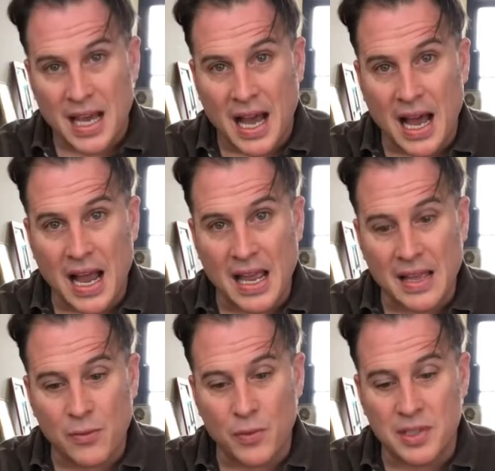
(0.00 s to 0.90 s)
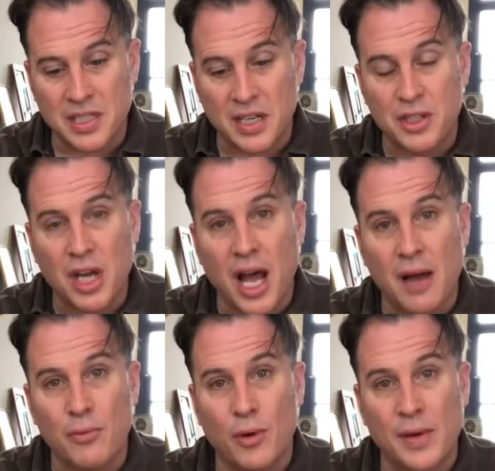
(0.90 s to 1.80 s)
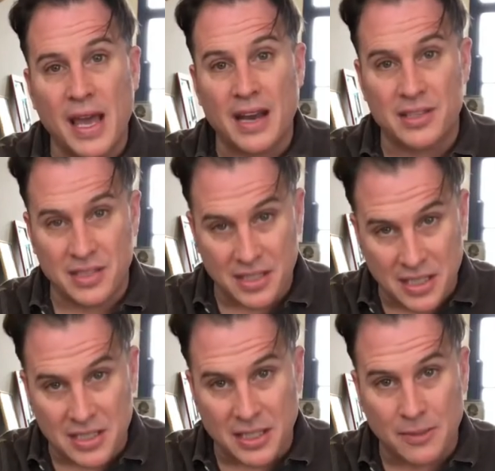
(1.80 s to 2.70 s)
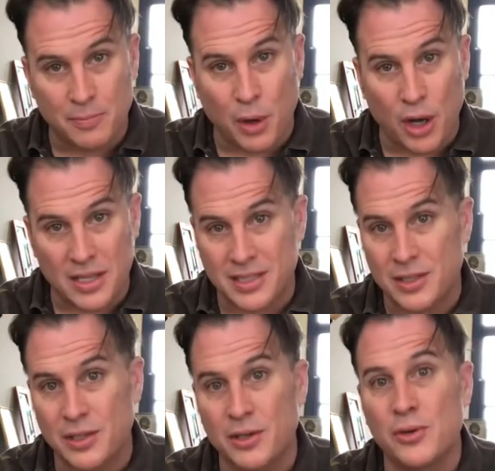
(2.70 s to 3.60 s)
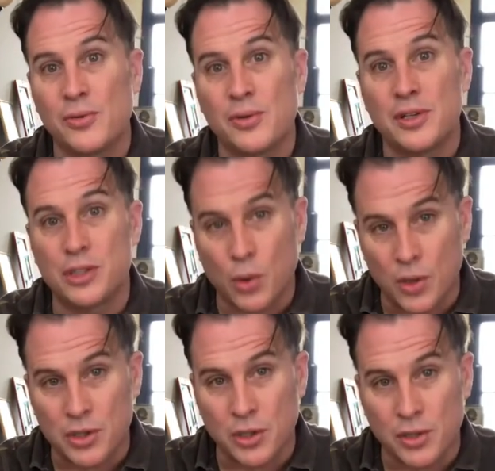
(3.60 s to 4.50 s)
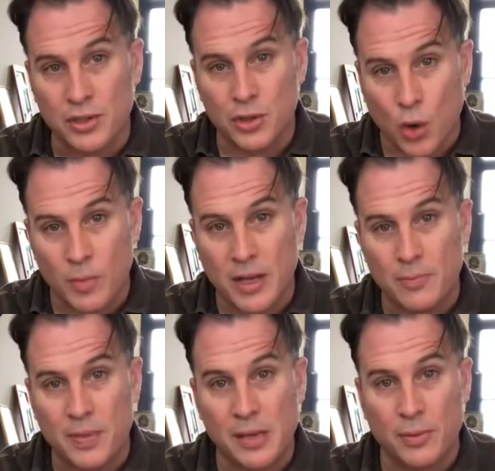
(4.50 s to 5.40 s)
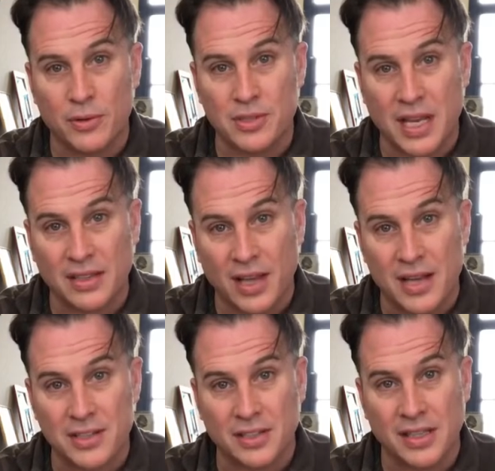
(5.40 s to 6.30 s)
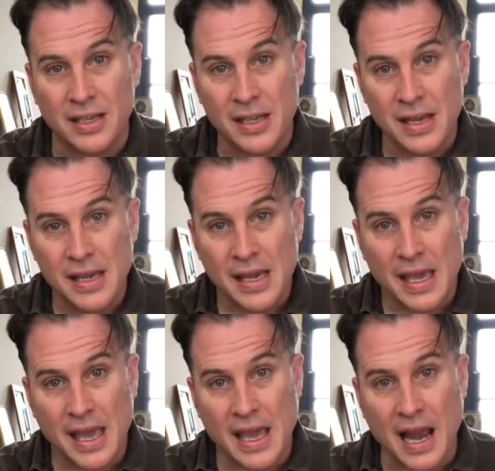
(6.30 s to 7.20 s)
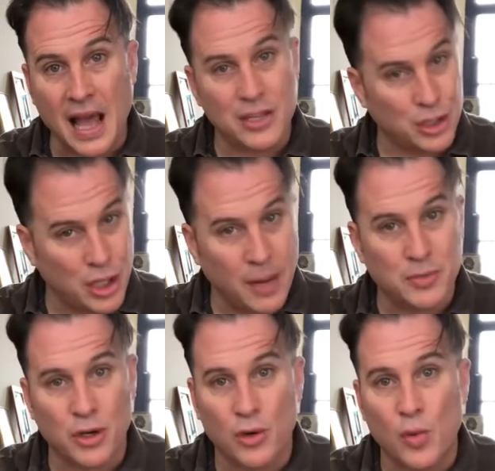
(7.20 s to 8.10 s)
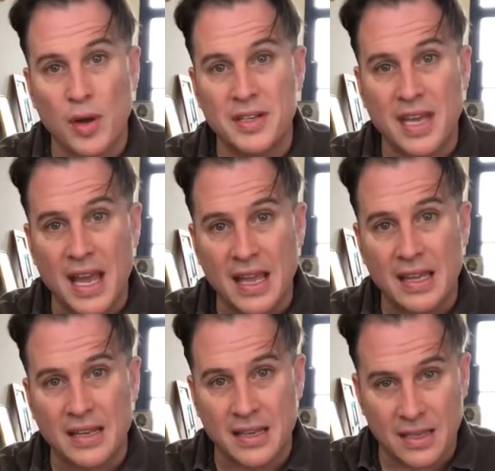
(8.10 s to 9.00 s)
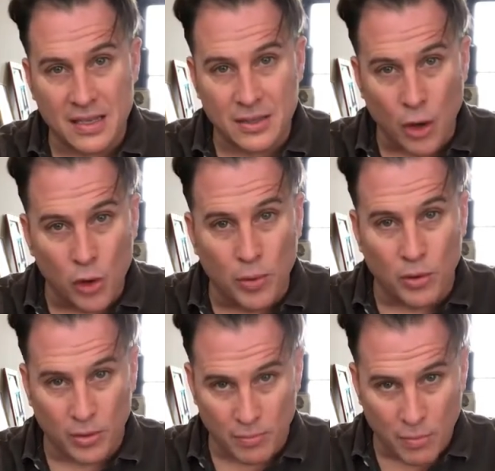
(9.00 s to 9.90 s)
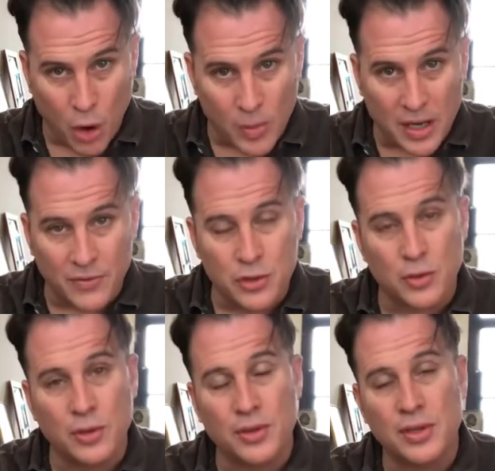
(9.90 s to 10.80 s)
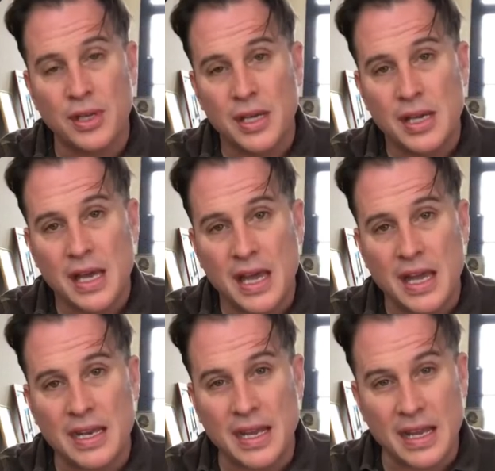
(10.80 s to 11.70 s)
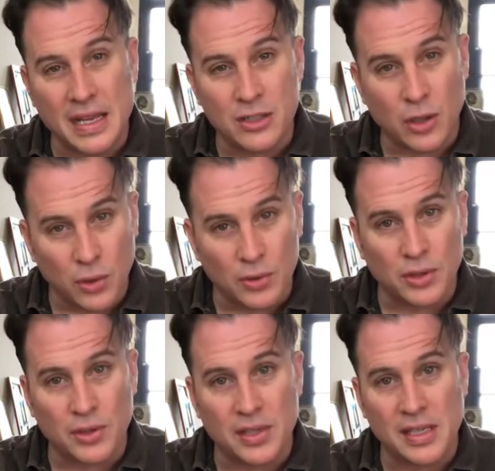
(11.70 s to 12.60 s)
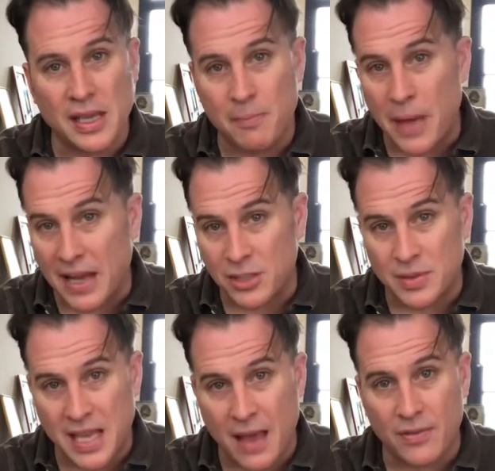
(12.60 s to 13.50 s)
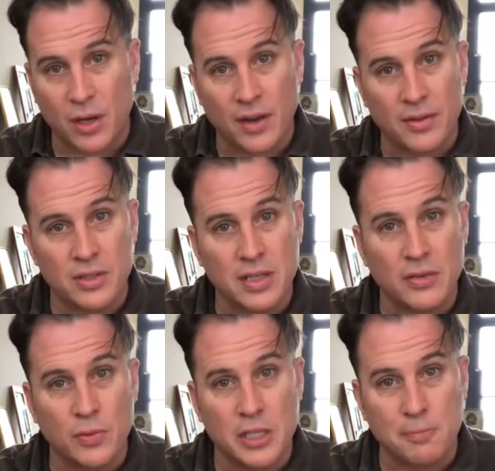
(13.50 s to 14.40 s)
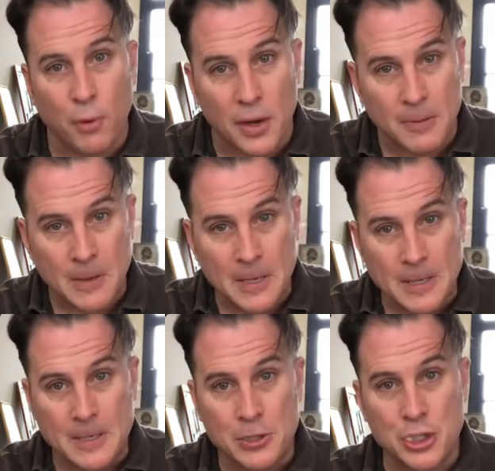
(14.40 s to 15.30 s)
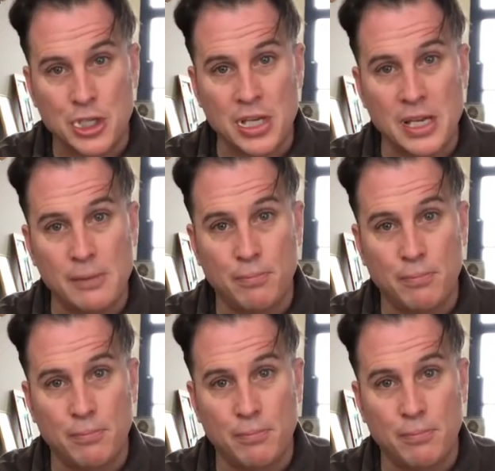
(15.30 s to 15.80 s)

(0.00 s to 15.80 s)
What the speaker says: I was in a job where we had a sadistic boss who would torture and torment people psychologically. And I stood up to her one day in a noble moment of truth and told her the impact she was having on others, at which point she